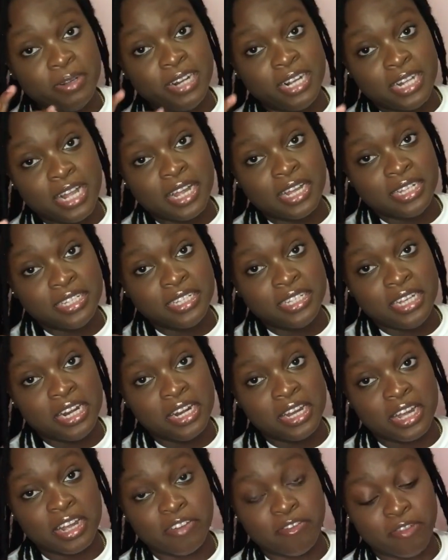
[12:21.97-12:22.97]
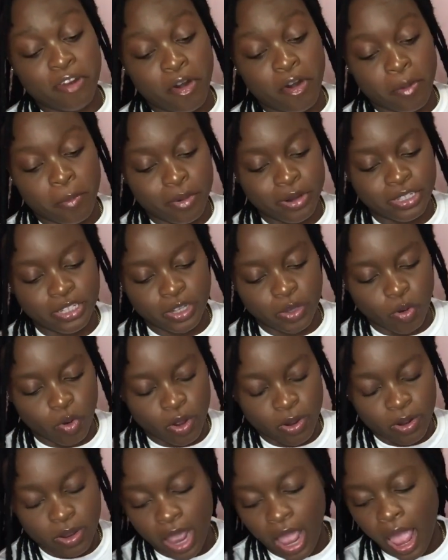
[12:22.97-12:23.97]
that I can see looking very pretty on.